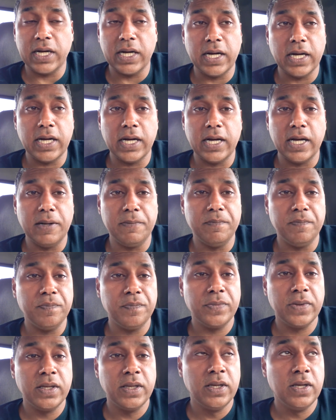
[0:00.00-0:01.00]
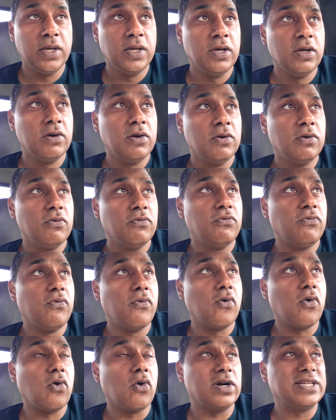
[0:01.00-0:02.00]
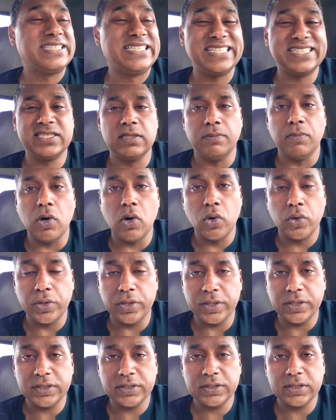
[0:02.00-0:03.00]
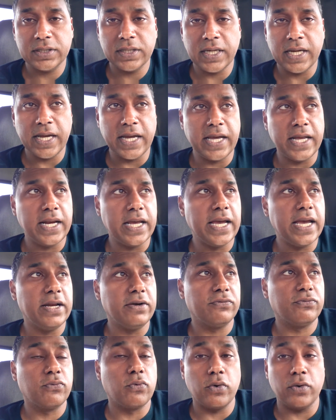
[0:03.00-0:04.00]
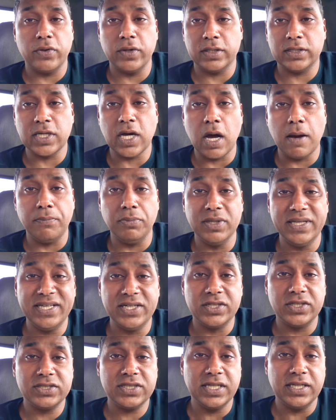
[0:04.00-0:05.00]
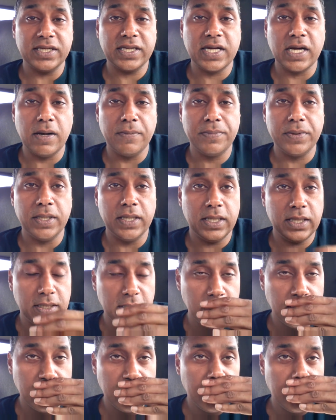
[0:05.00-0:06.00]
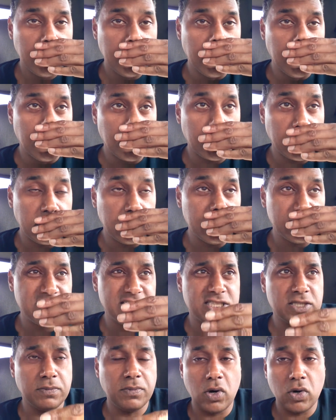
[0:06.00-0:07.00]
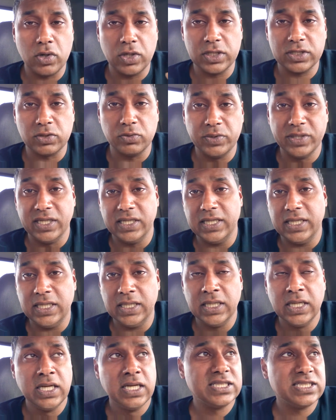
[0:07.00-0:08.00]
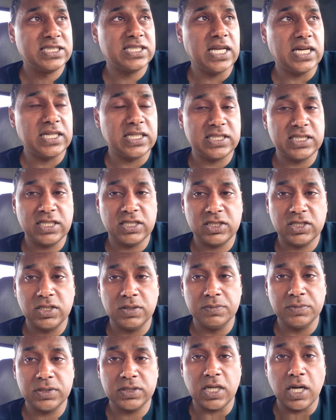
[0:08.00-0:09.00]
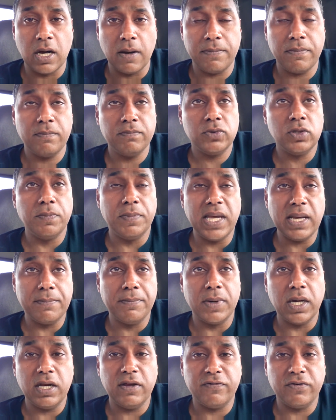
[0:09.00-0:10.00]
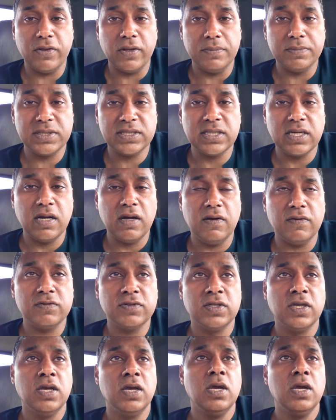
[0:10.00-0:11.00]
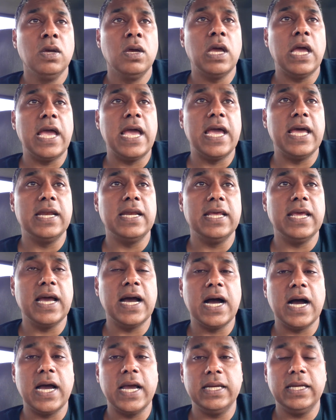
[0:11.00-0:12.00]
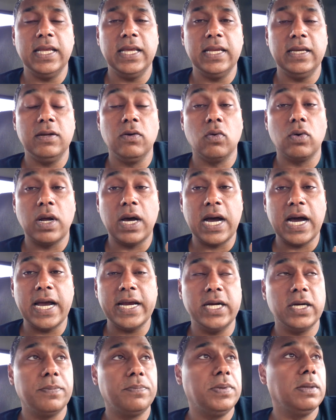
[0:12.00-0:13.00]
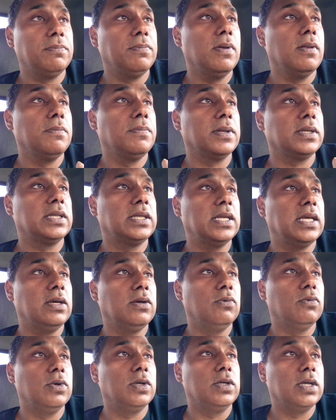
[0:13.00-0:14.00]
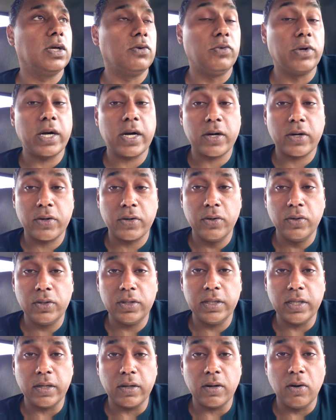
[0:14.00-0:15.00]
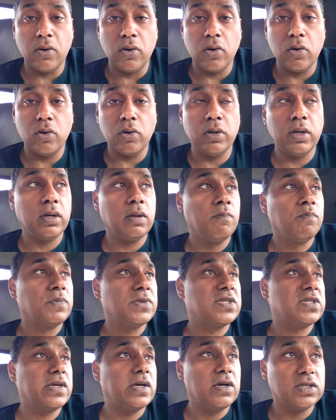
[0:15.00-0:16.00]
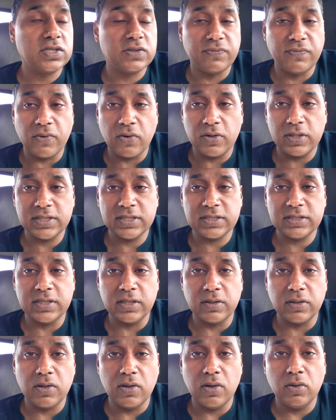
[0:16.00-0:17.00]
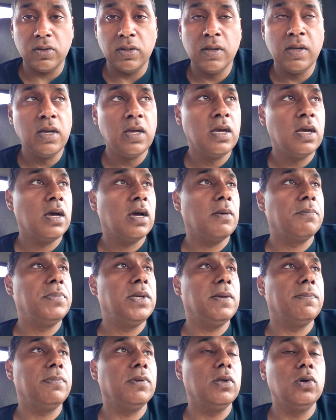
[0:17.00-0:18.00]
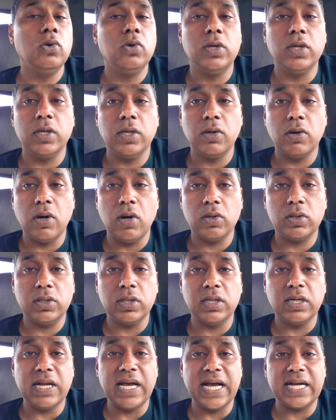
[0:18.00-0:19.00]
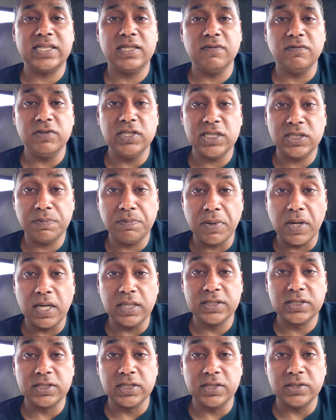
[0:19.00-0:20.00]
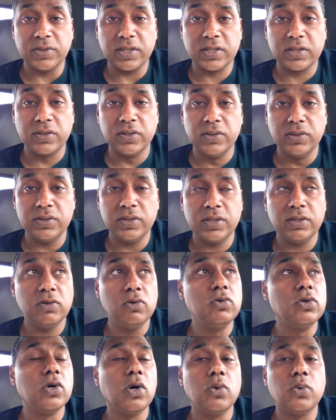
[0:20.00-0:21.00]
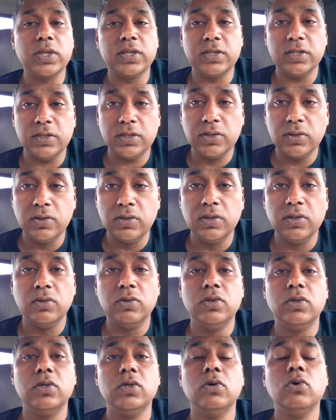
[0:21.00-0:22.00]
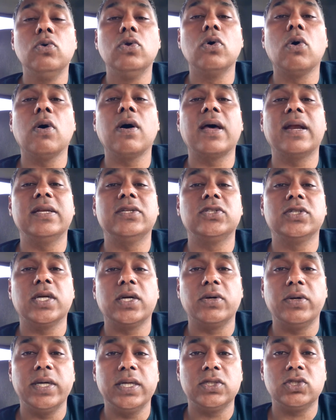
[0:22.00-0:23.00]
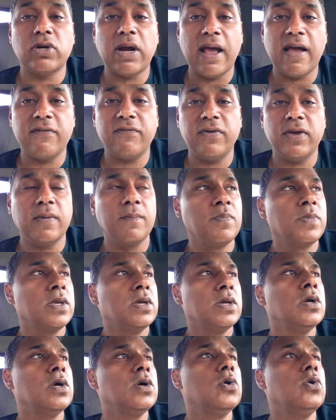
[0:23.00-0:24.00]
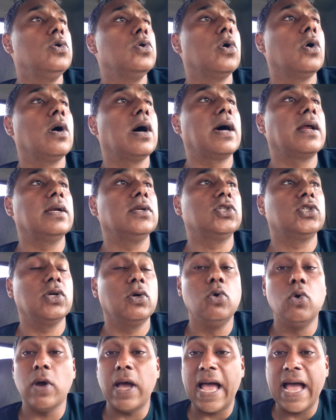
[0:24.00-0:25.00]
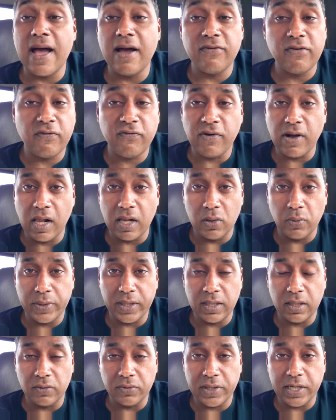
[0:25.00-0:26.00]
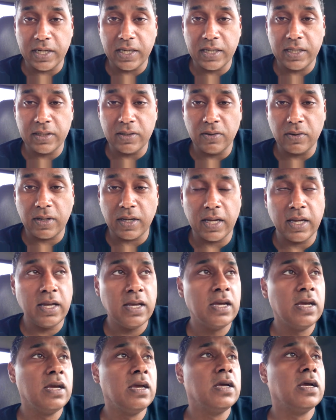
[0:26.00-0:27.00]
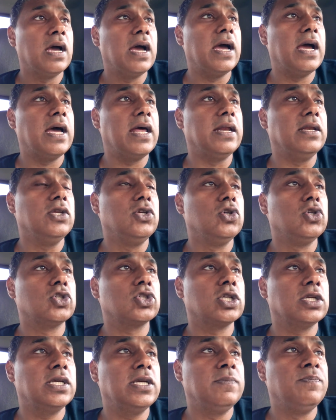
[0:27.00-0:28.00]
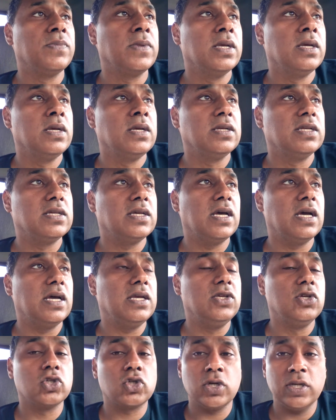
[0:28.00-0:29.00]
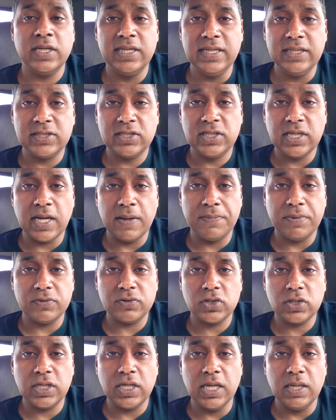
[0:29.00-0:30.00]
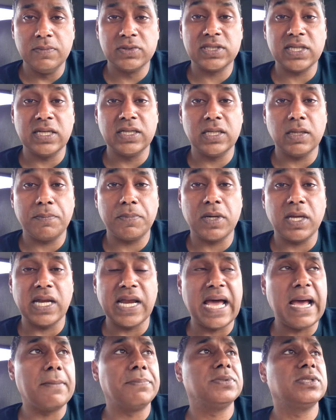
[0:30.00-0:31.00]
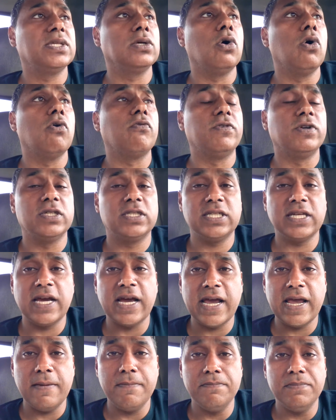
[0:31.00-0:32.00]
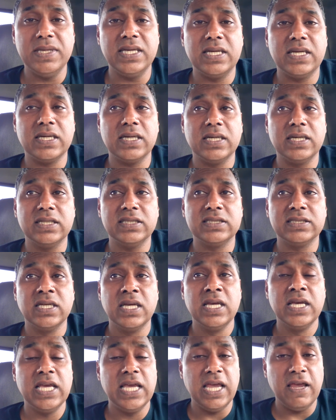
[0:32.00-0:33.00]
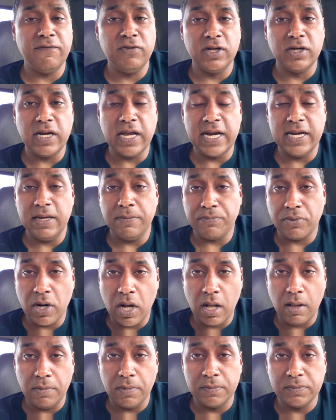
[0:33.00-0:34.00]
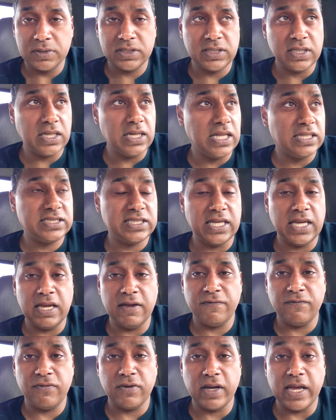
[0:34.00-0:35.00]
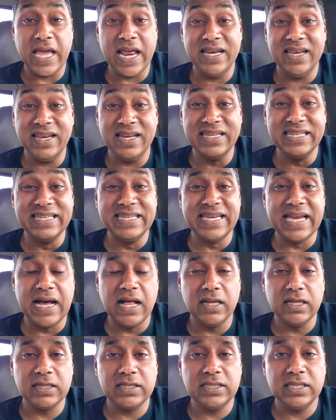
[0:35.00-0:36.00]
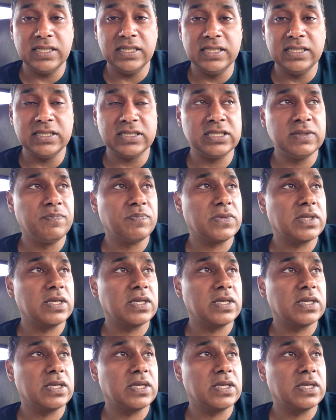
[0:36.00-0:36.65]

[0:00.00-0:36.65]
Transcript: um, for system owners and, and for the top leaders in the company Okay, the system owners really set the systems up to make money for themselves, and they hire they don't hire people, but they would uh, recruit their own sales force, their own people who can go out there and actively sponsor and recruit, who know what they're doing, who know how to generate traffic, who know how to who have a following already. Okay, and usually uh, usually these type of schemes end up collapsing over time because if there are any problems that let's say if uh, any legalities